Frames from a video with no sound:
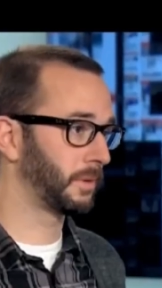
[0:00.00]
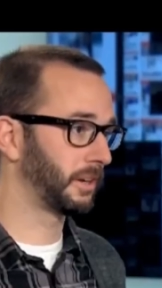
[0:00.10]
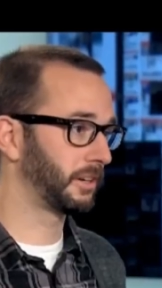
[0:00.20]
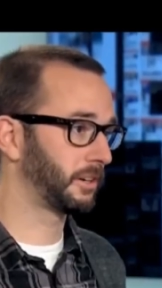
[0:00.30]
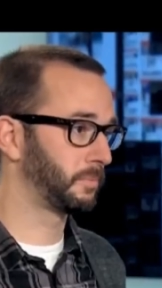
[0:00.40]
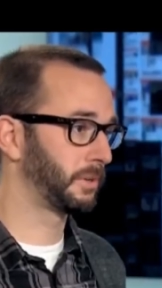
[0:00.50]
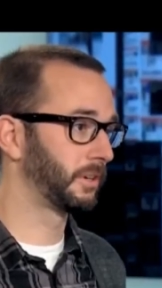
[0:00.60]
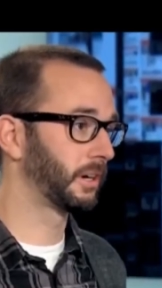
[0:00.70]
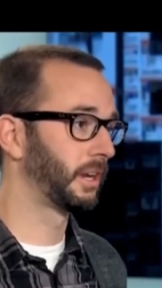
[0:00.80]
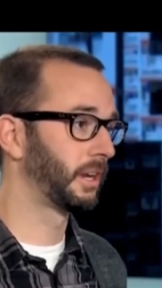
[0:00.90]
onto your
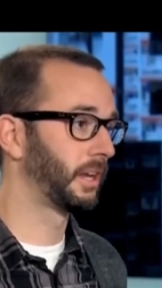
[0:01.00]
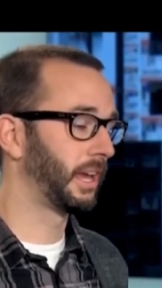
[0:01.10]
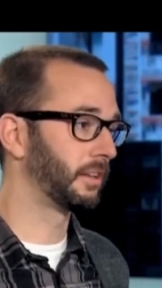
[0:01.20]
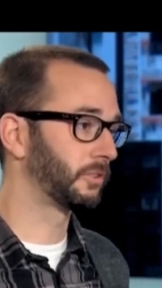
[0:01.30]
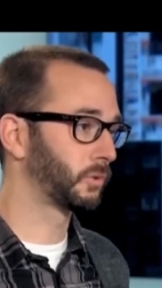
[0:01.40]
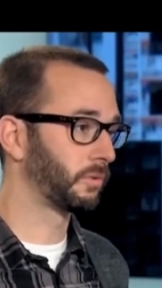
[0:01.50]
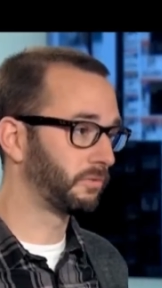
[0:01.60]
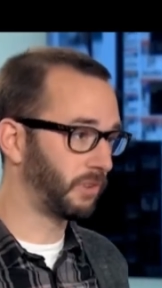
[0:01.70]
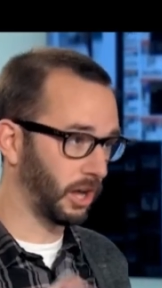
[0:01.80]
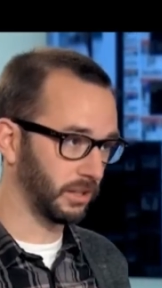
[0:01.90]
computer and sort
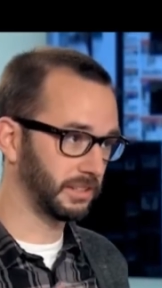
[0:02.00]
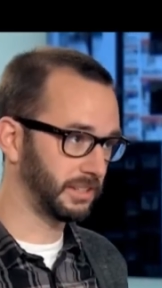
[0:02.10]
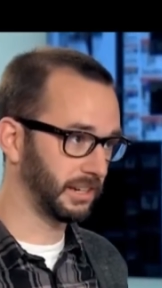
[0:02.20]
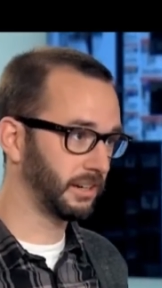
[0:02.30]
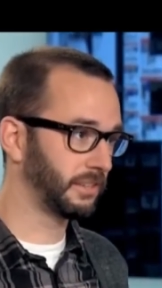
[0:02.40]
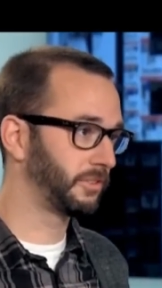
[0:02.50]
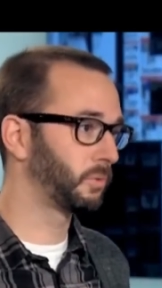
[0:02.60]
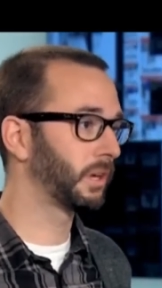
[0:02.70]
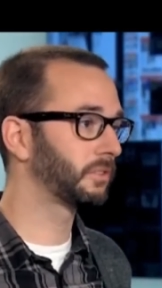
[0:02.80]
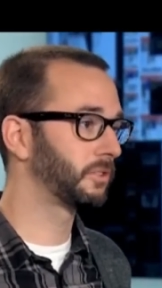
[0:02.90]
of volunteer, if you
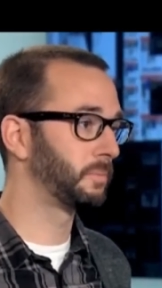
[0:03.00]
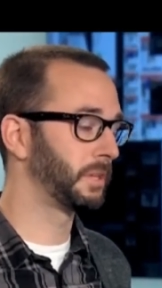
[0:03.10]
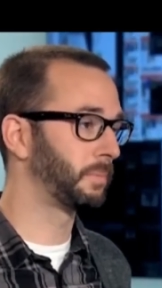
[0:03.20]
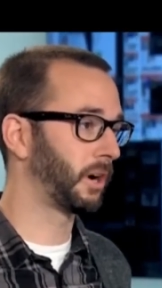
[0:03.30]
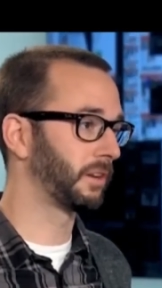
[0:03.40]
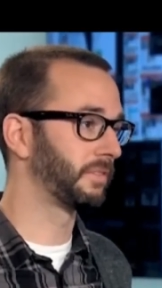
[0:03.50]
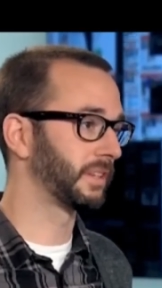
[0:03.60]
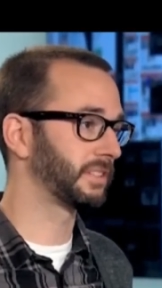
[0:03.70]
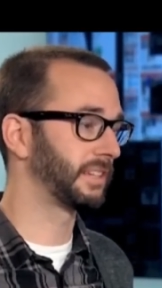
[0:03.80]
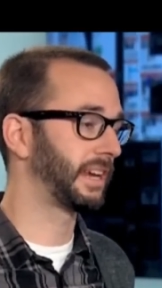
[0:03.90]
will, to be part of
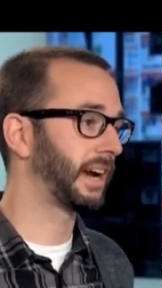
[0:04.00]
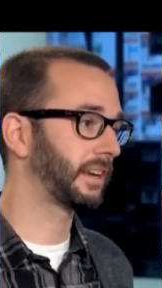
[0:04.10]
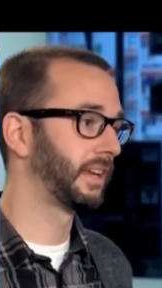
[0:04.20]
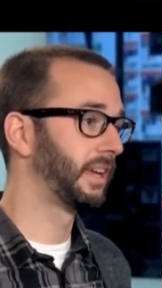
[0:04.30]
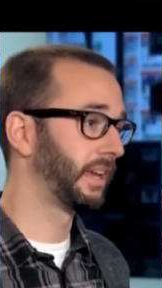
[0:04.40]
this attack.